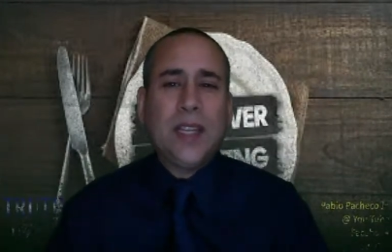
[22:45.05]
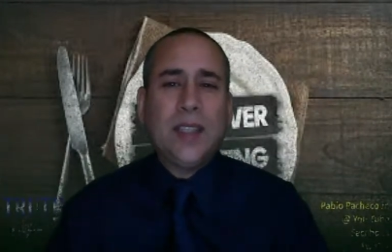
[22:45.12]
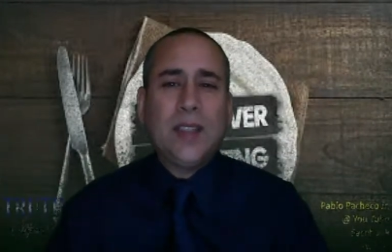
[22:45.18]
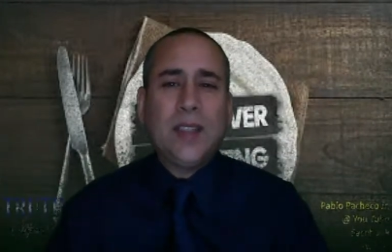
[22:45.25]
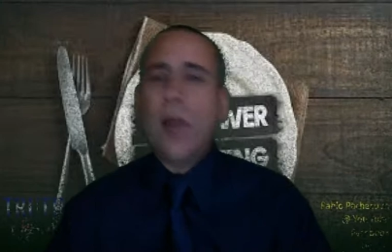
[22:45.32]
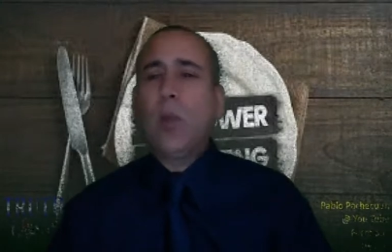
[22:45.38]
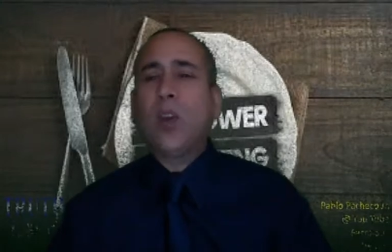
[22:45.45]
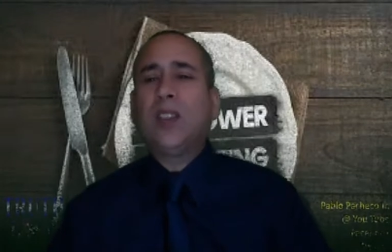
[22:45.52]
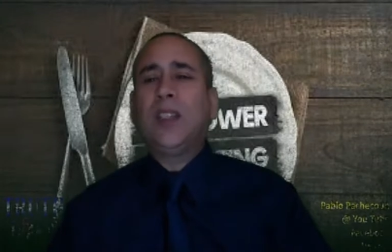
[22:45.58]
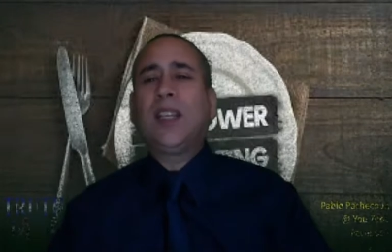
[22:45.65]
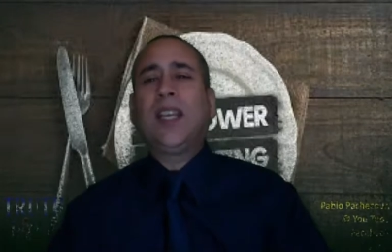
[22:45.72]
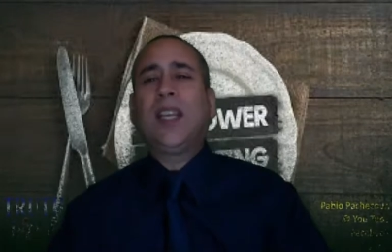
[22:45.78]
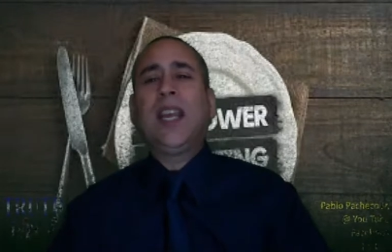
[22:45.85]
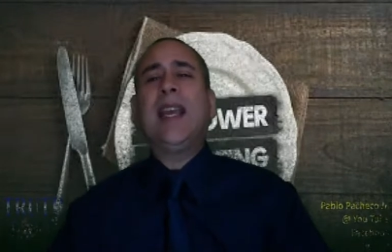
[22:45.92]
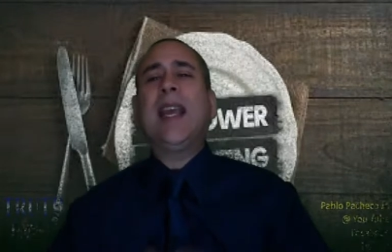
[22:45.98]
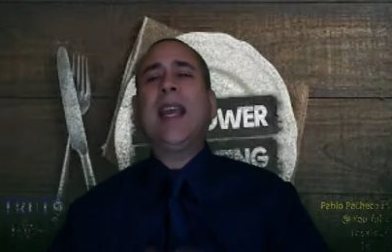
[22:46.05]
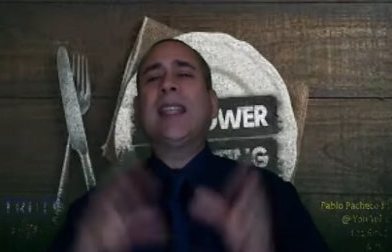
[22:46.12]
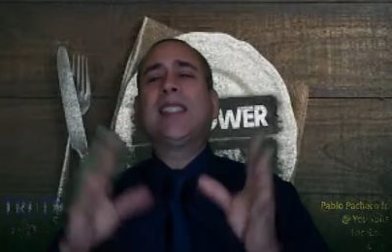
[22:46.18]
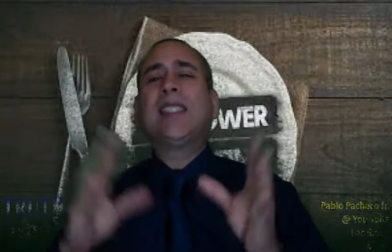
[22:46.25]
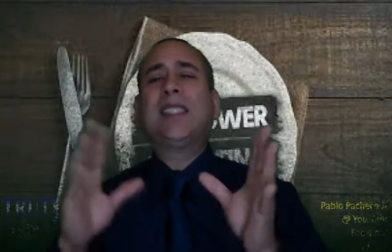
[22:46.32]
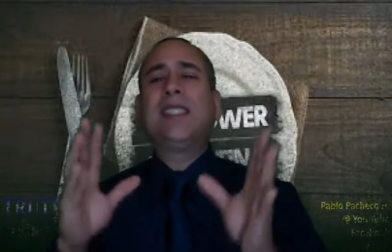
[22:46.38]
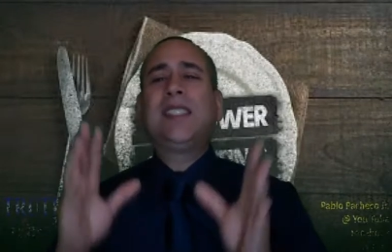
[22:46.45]
Then was the king
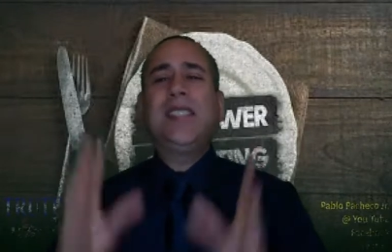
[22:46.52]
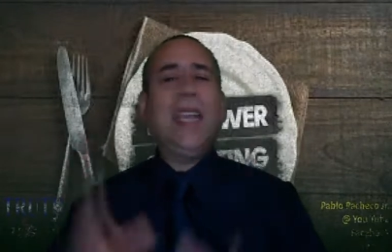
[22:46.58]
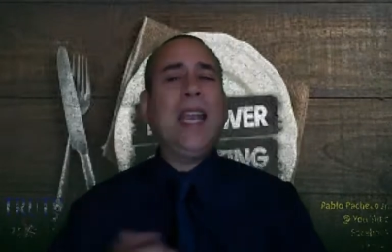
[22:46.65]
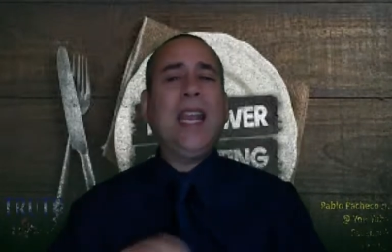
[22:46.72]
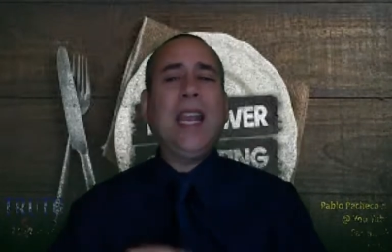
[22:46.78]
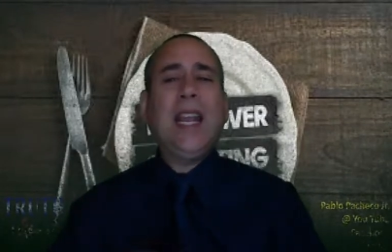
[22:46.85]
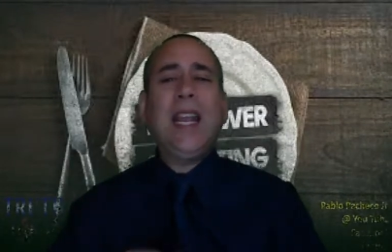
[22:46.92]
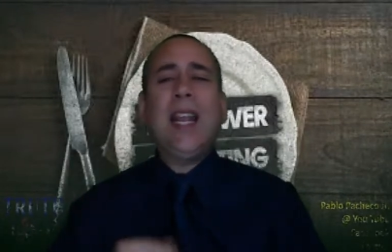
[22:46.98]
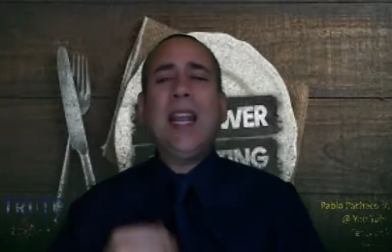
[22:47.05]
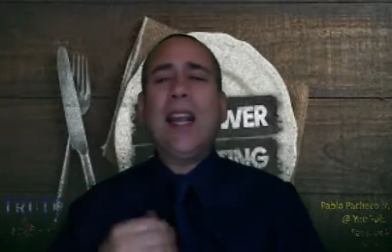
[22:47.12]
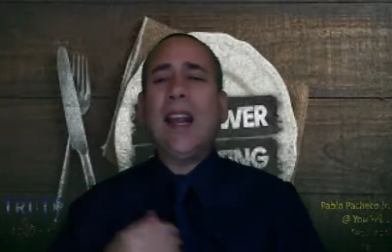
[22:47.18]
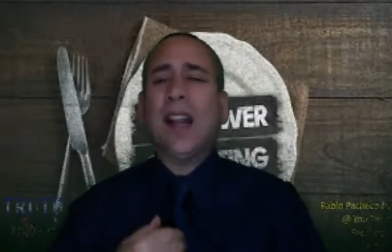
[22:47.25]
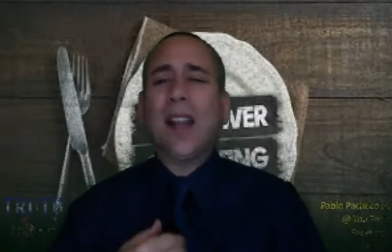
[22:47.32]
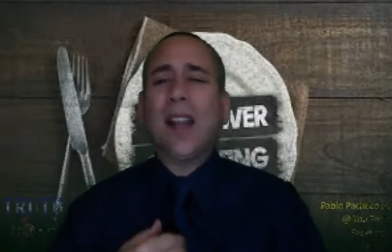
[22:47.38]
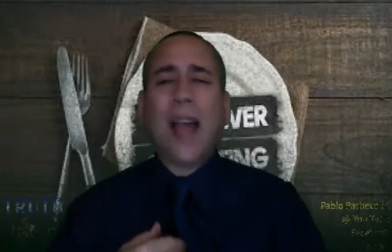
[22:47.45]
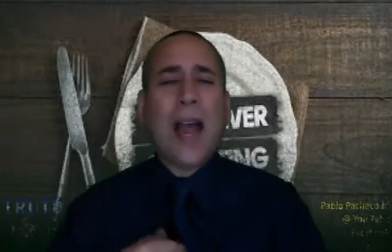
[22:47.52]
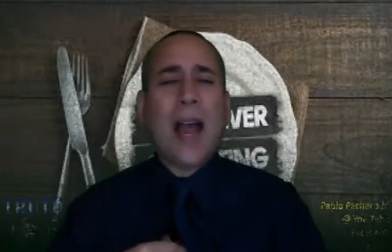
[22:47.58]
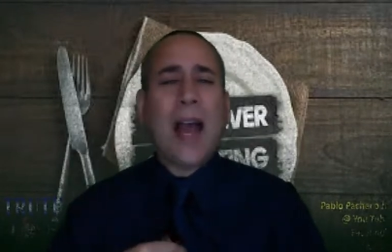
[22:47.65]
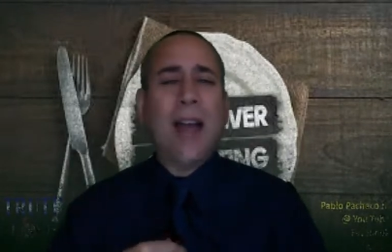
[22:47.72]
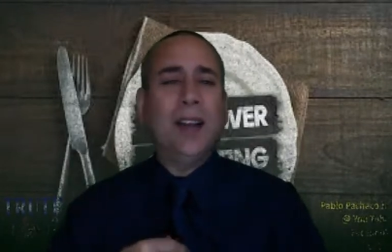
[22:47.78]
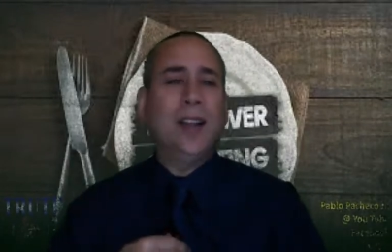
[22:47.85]
exceeding glad